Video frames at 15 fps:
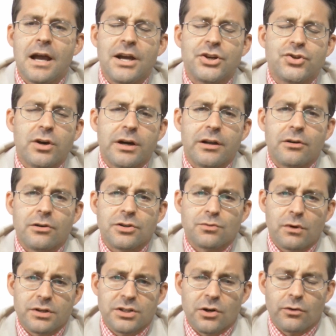Hey traders,
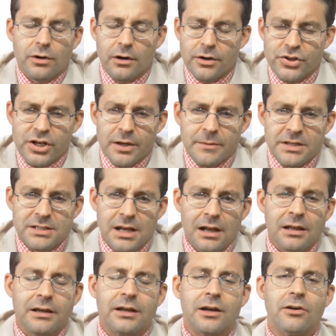what's going on? Jamie
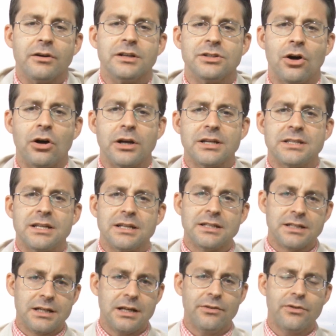Saettele here. It is August
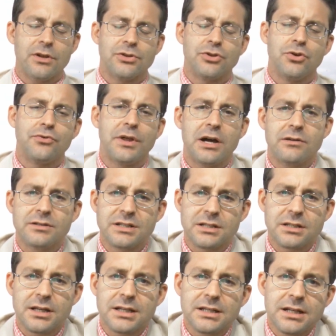16th,
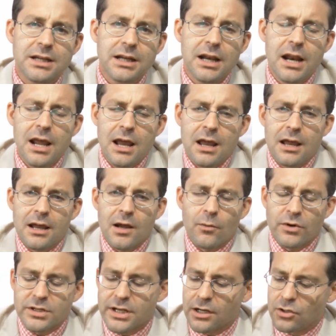2016, and
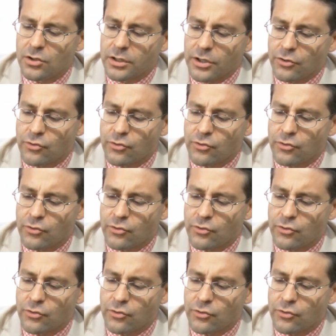we're going to take a look